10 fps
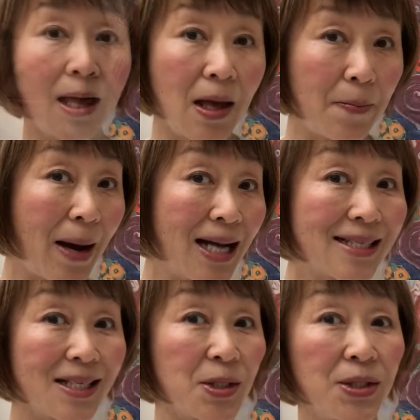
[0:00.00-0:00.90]

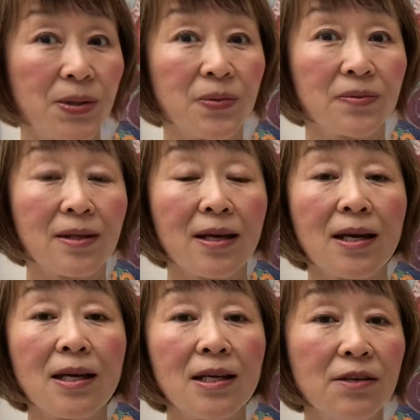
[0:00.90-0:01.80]
Method 2.
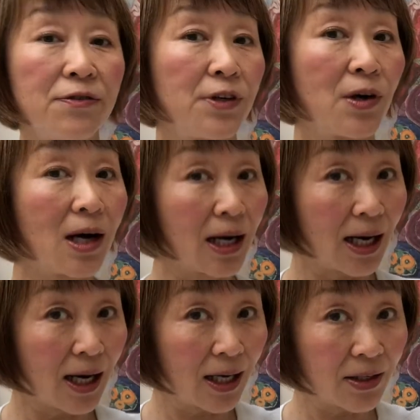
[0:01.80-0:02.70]
If you
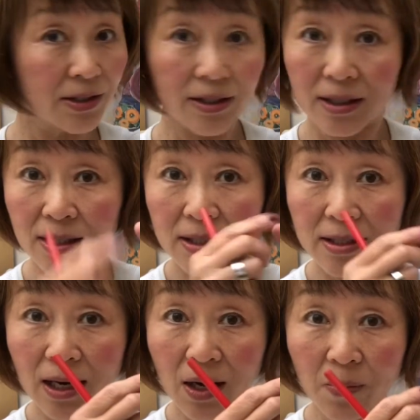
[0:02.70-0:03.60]
align the
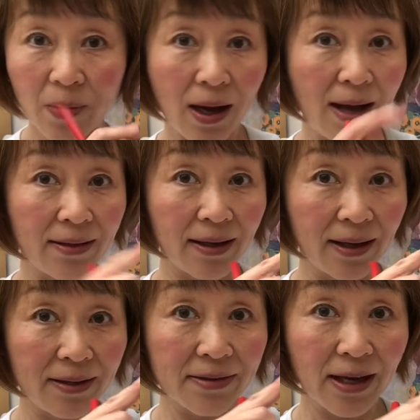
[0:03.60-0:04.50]
thumb and the
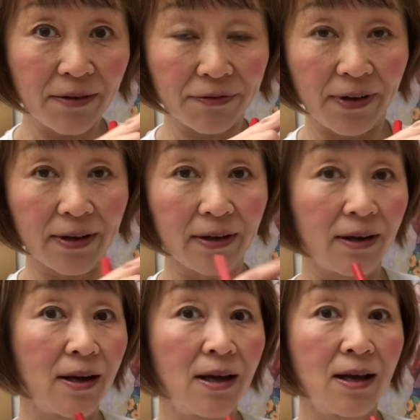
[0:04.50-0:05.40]
index finger
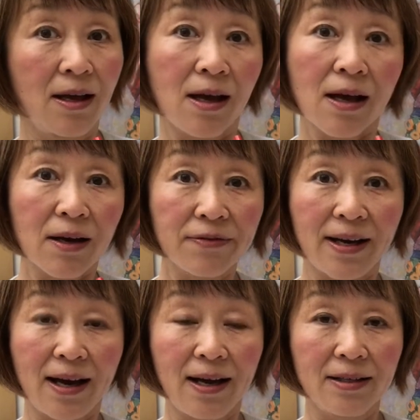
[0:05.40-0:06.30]
of the
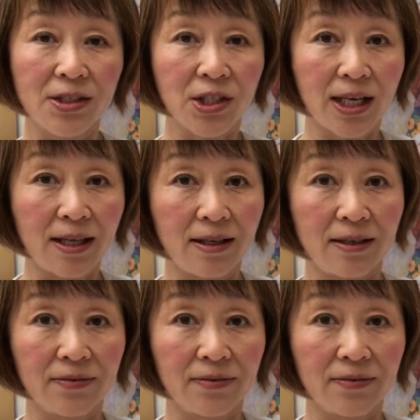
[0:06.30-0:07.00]
hand together,